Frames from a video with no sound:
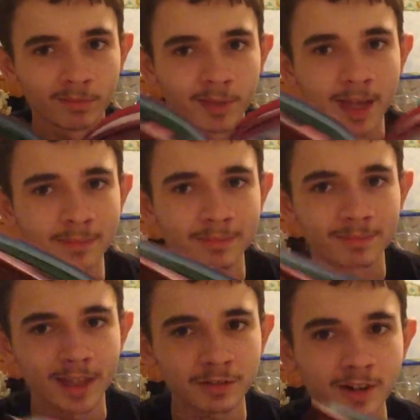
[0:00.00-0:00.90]
Yep,
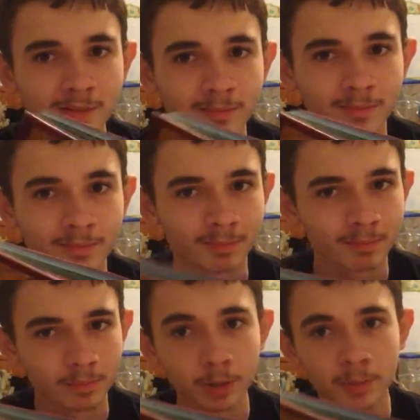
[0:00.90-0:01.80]
that's right.
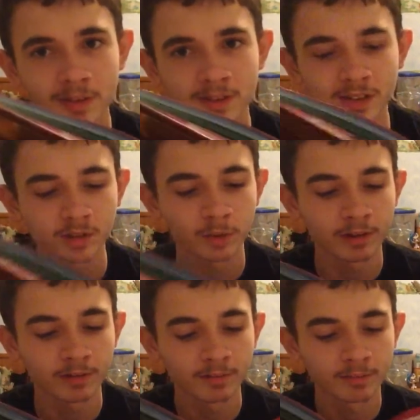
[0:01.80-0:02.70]
Bloomberg's in this
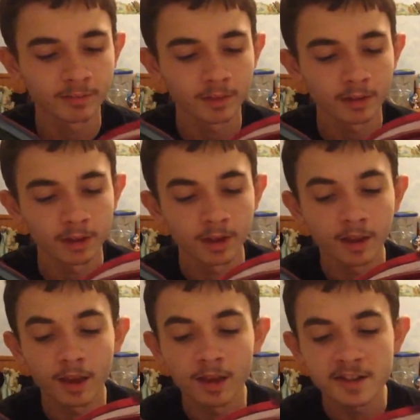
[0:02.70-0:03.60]
one.
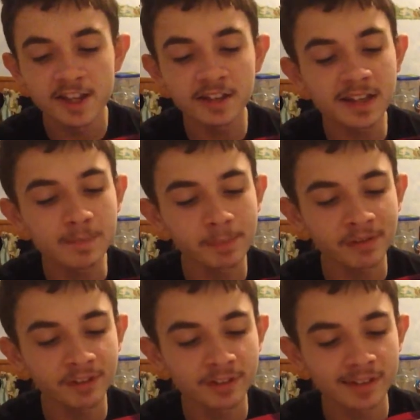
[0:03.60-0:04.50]
Suddenly, a
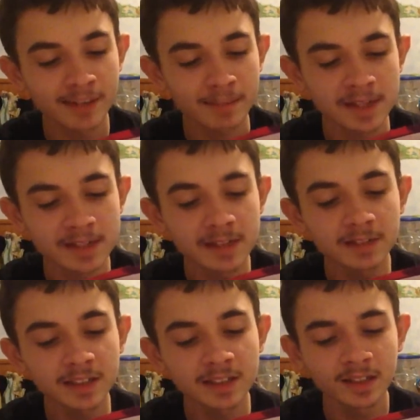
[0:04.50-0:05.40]
buffalo stampede
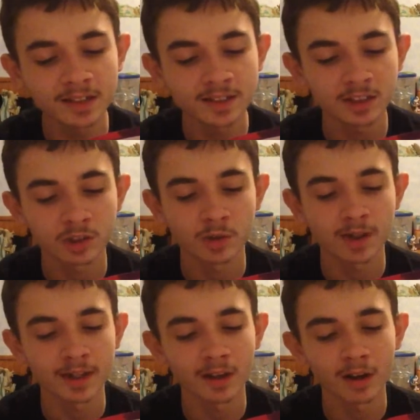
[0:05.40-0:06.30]
nearly knocks the
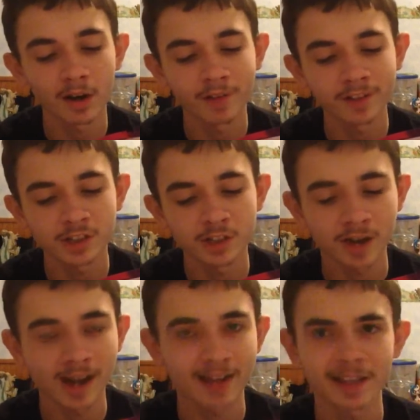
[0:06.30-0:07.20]
train off its
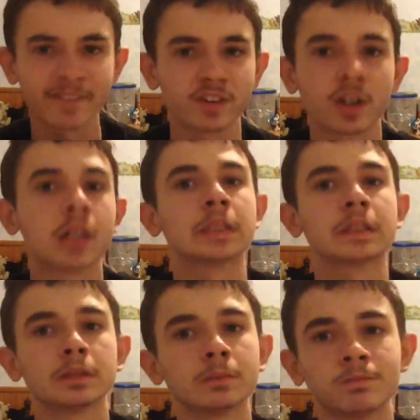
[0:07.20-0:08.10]
tracks after a
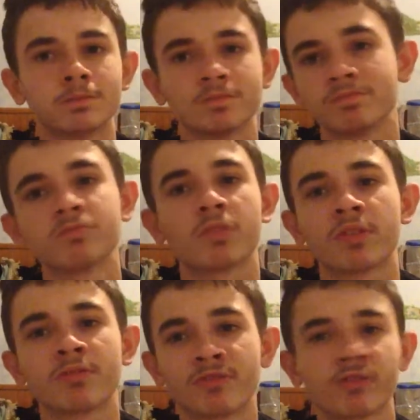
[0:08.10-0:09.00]
little
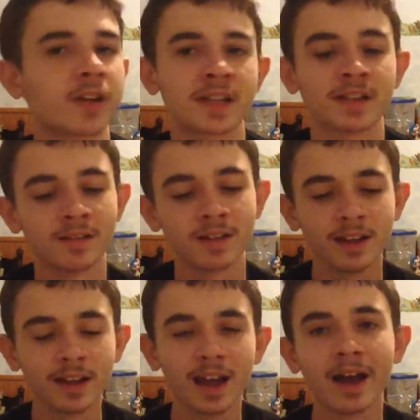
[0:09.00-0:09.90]
freaking
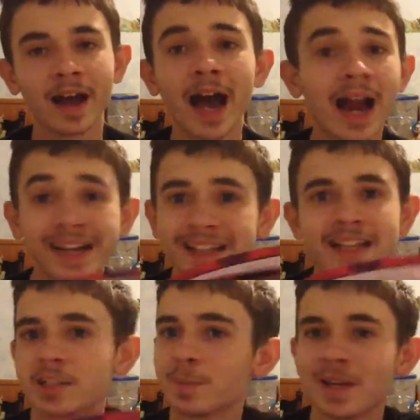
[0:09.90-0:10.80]
I'd
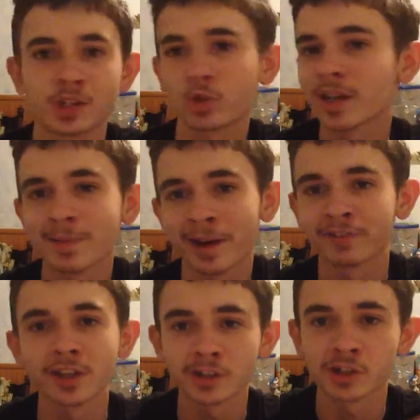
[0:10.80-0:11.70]
Like to Be a Tree by
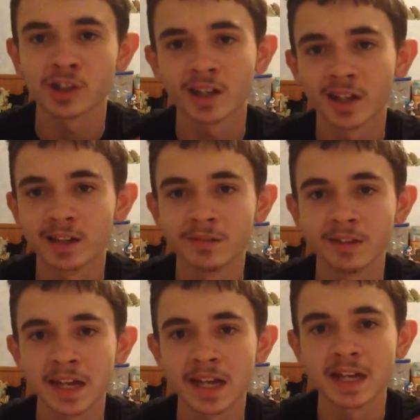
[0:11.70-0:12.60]
Fluttershy
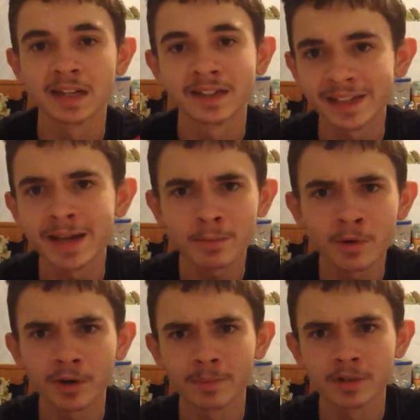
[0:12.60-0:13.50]
and a lot
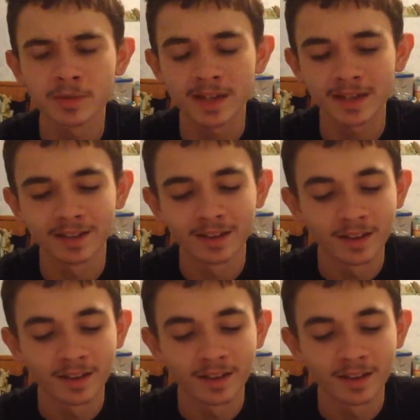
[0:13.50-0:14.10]
more in between.